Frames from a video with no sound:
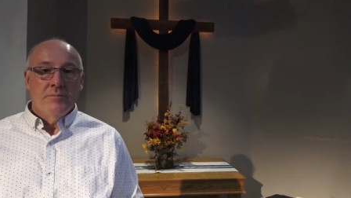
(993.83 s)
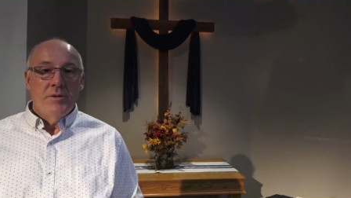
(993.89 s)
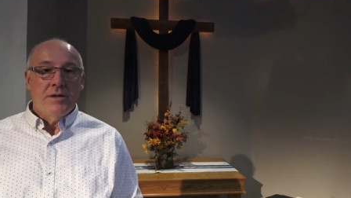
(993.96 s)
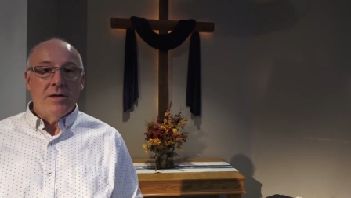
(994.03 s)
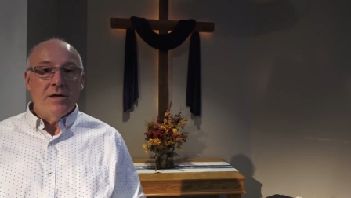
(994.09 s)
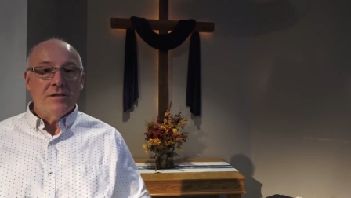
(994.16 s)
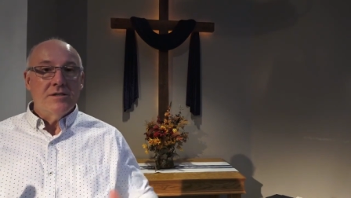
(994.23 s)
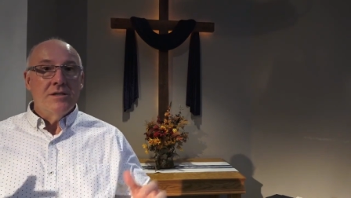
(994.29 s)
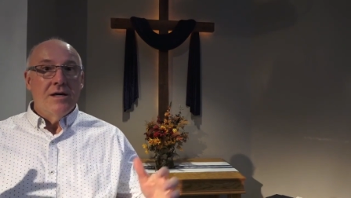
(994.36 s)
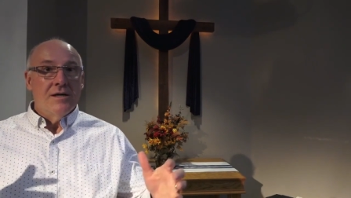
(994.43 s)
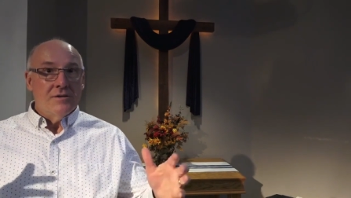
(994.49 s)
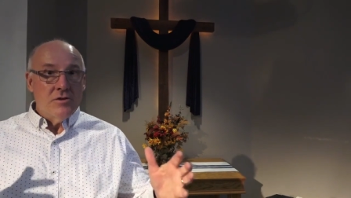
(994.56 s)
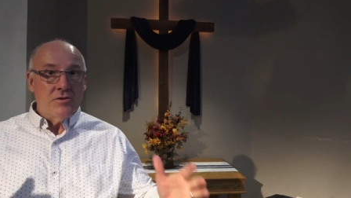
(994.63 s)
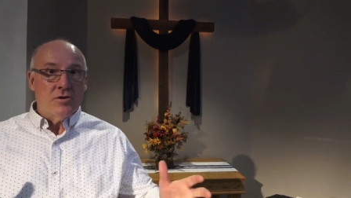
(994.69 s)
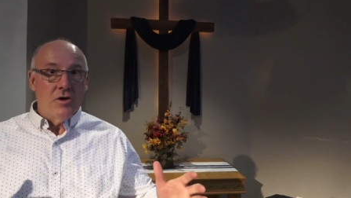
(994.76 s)

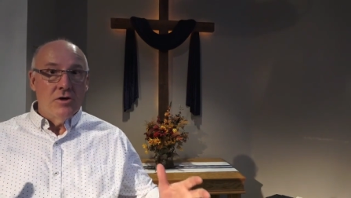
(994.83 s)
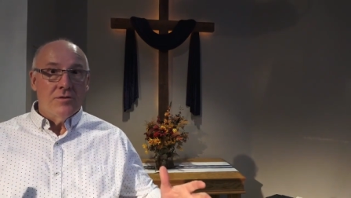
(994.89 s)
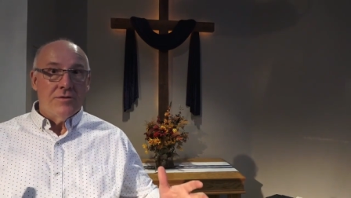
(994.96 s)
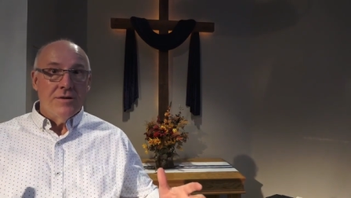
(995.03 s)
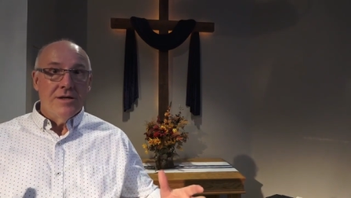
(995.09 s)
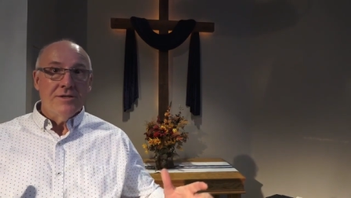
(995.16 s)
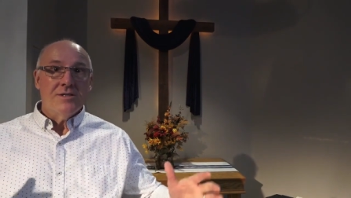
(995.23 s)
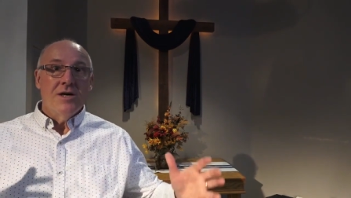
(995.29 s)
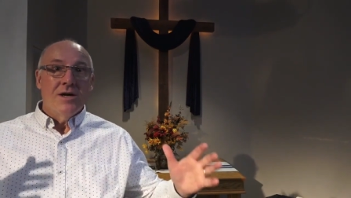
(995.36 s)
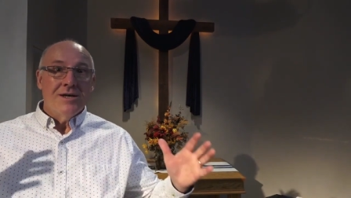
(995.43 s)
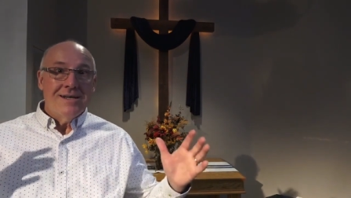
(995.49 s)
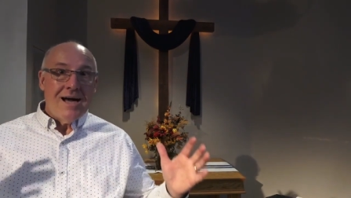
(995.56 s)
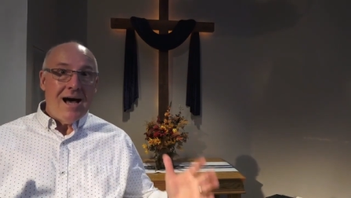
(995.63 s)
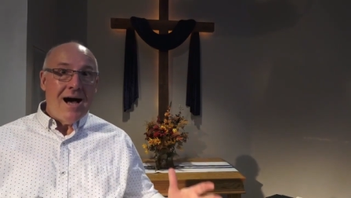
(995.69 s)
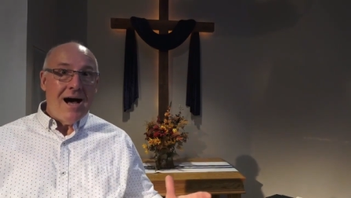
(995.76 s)
Because the truth is,
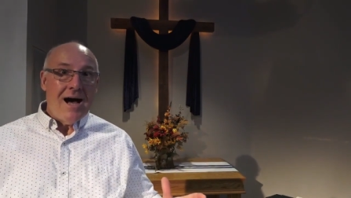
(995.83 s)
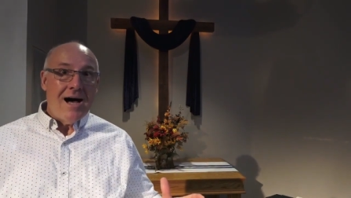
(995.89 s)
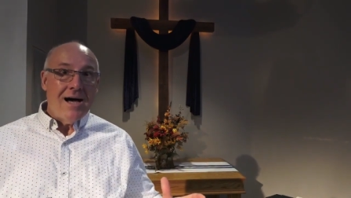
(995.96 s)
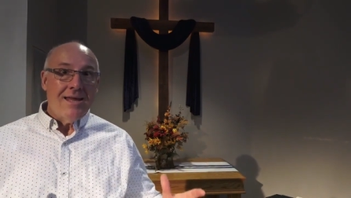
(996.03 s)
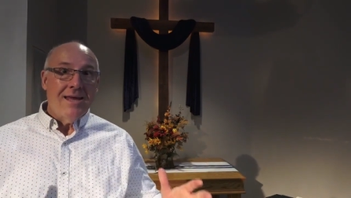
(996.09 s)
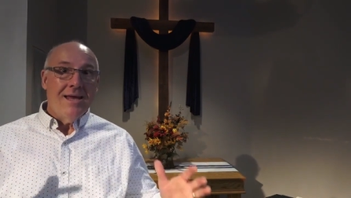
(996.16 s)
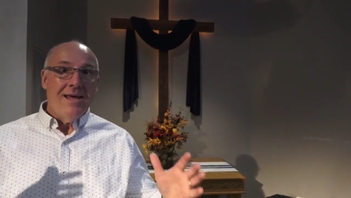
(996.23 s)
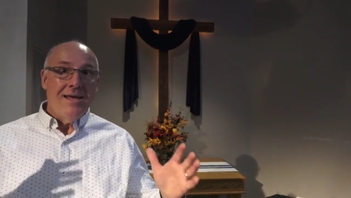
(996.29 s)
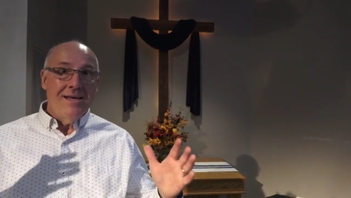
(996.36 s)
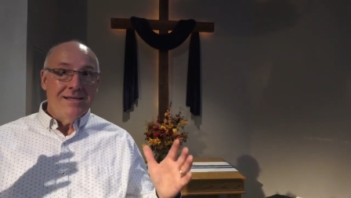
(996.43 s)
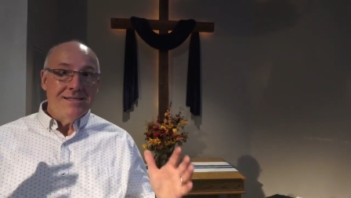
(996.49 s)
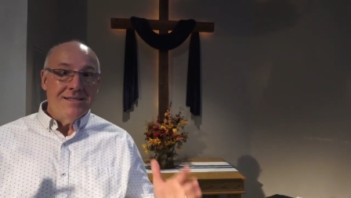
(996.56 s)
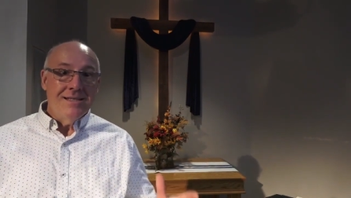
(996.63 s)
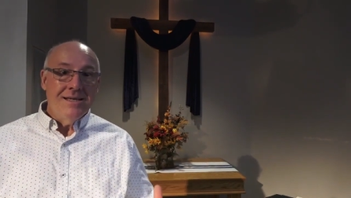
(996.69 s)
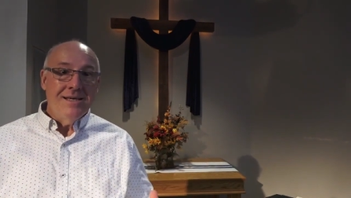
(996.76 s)
God
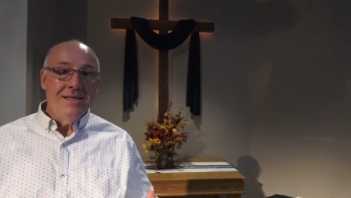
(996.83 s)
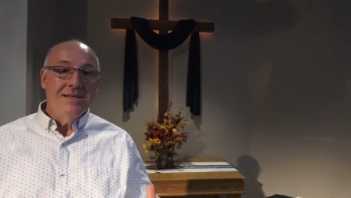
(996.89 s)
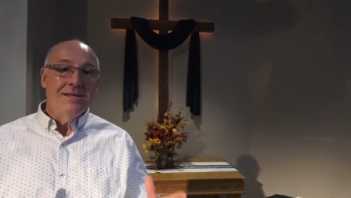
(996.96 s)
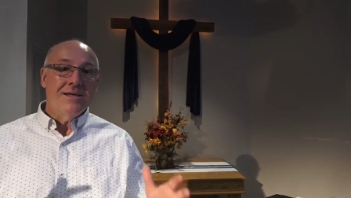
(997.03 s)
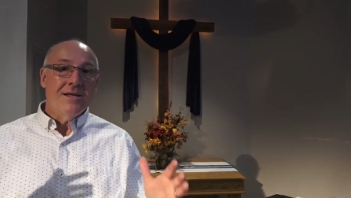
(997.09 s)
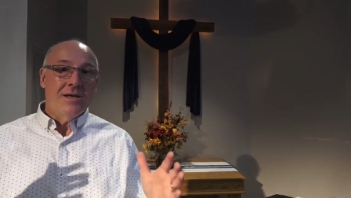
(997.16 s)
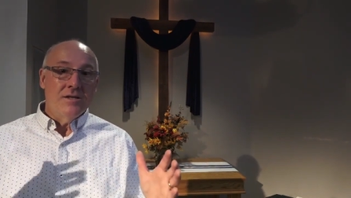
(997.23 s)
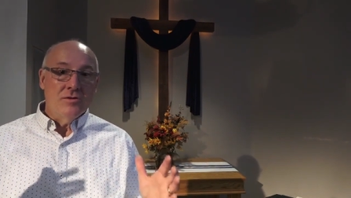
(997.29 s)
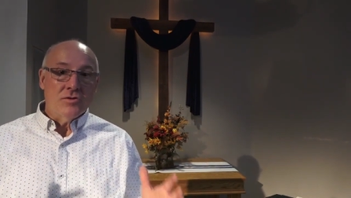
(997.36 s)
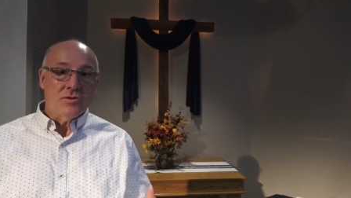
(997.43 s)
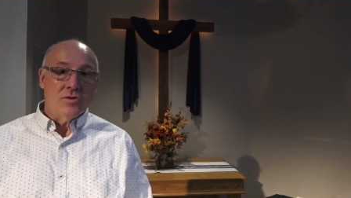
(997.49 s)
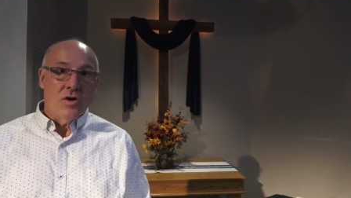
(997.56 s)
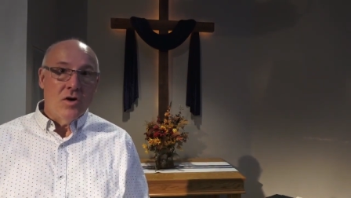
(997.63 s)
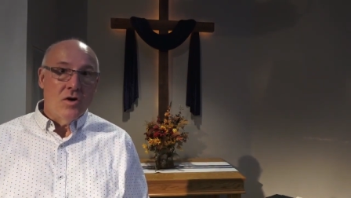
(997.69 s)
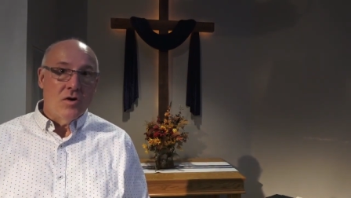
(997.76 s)
is in
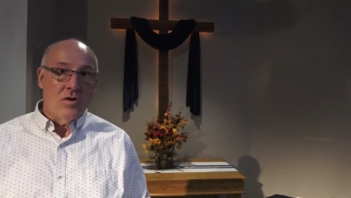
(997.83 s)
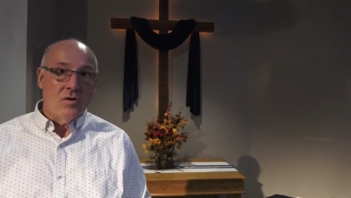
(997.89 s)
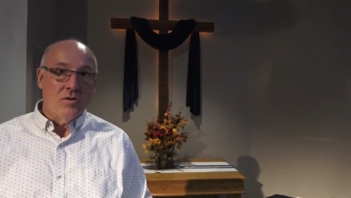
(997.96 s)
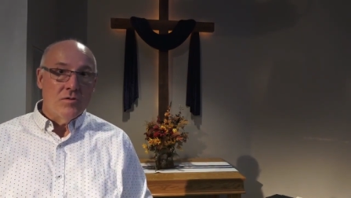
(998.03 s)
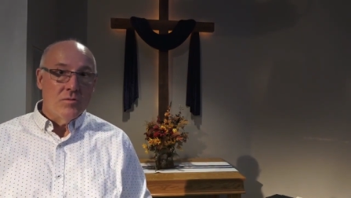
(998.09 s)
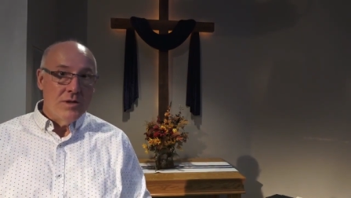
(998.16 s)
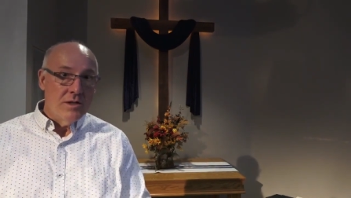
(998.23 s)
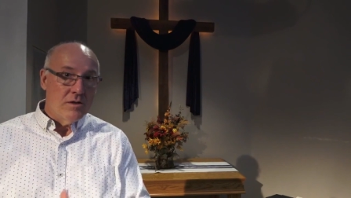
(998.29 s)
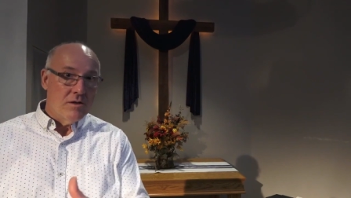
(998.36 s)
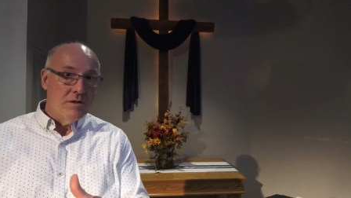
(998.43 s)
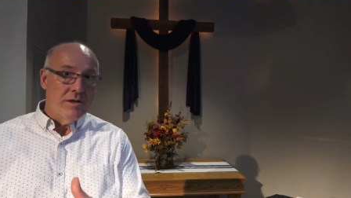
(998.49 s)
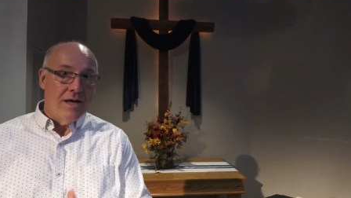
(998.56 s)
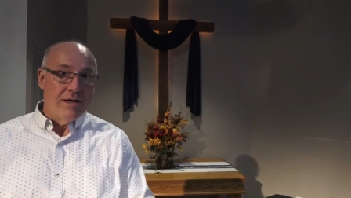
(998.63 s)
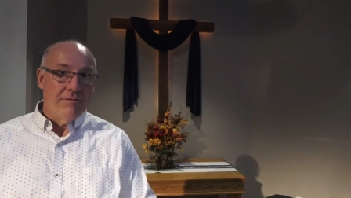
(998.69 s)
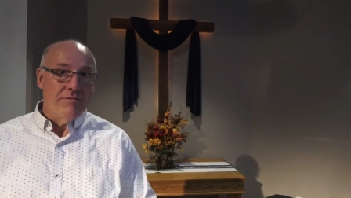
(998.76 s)
control. We
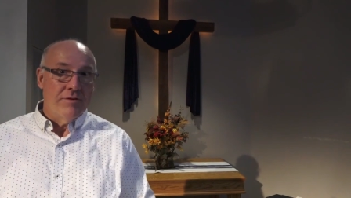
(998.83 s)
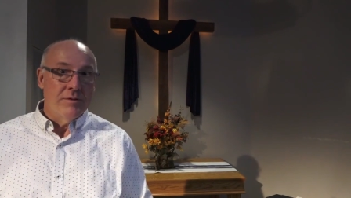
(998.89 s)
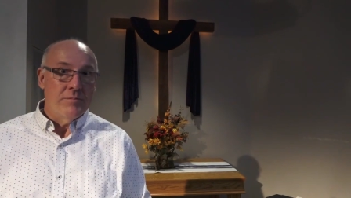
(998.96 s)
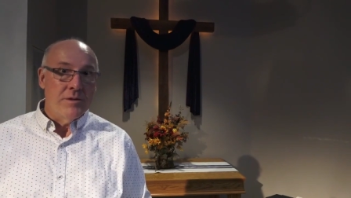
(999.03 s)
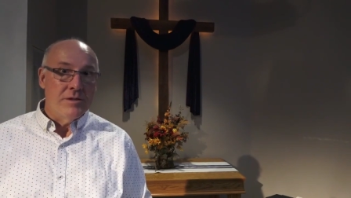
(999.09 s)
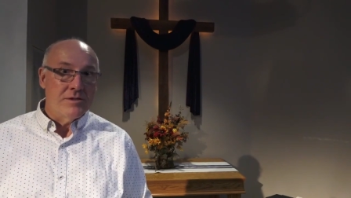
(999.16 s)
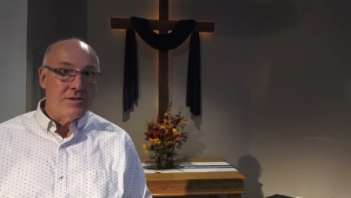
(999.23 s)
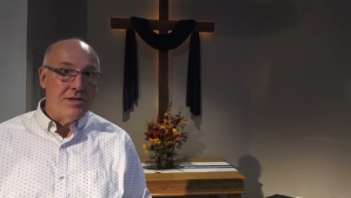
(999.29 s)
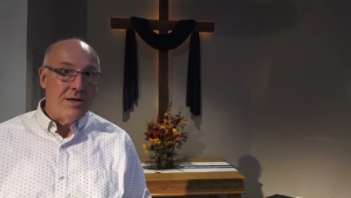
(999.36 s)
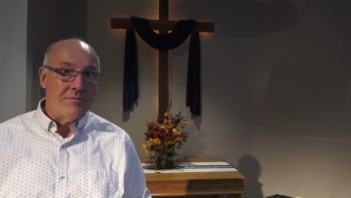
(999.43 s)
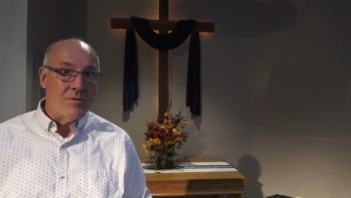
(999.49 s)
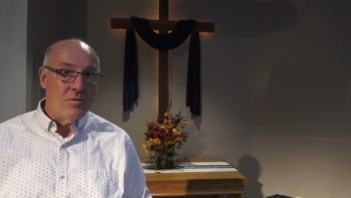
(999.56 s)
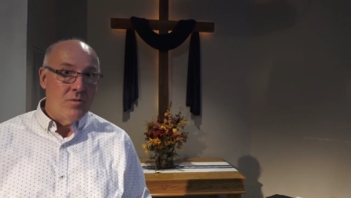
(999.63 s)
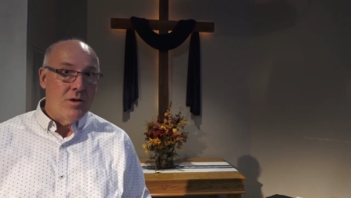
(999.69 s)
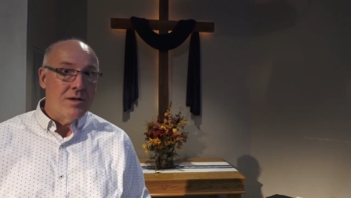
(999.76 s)
learned that in Philippians
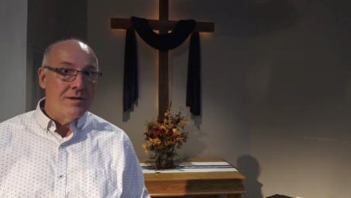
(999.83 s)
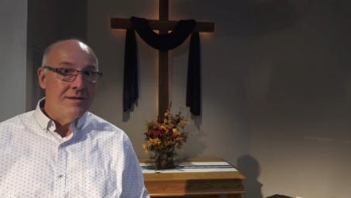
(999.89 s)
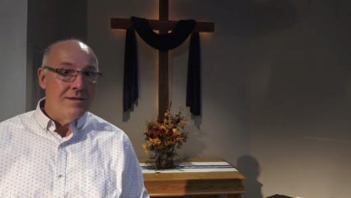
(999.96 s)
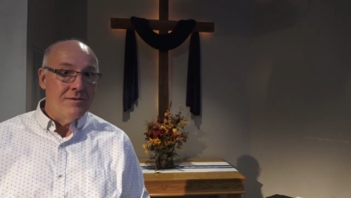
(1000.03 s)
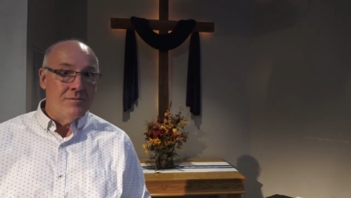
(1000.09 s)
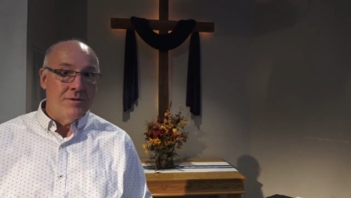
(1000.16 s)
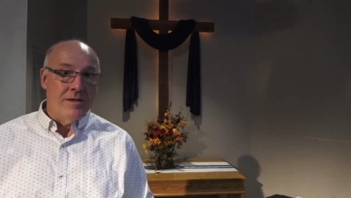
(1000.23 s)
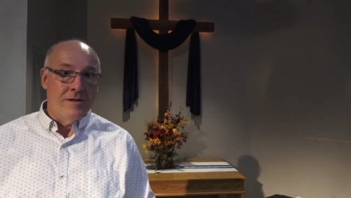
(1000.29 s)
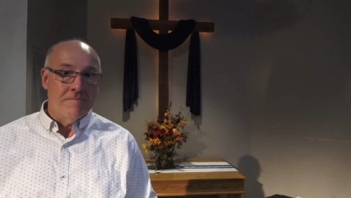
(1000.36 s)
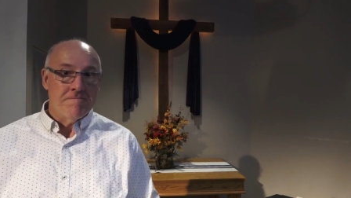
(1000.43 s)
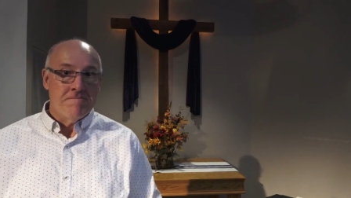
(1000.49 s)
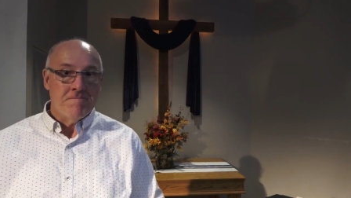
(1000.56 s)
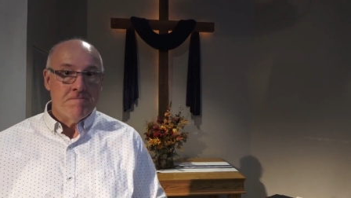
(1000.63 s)
chapter 1, didn't we?